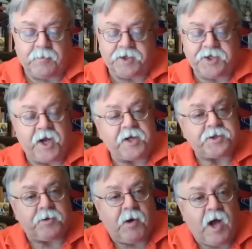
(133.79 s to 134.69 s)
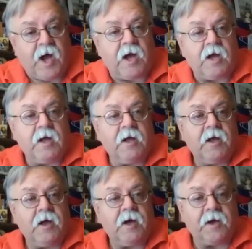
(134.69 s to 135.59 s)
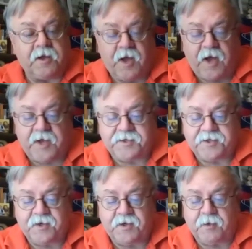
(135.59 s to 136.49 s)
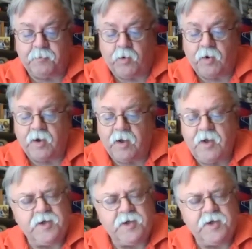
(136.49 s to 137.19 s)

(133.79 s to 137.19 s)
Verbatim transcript: and Sheikh Jarrah, uh, Gaza, and more.